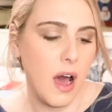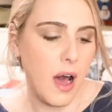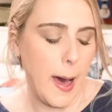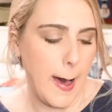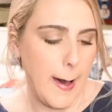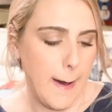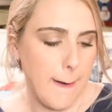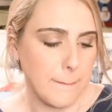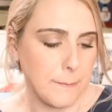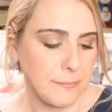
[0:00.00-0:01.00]

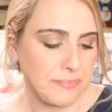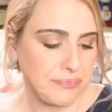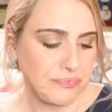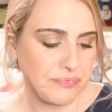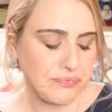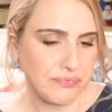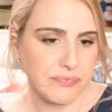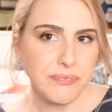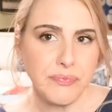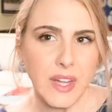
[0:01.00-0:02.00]
And
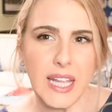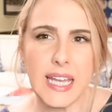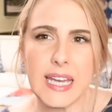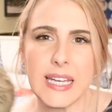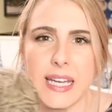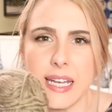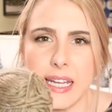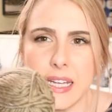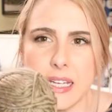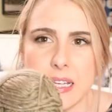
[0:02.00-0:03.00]
it
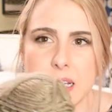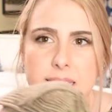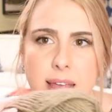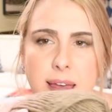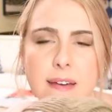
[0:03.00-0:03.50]
is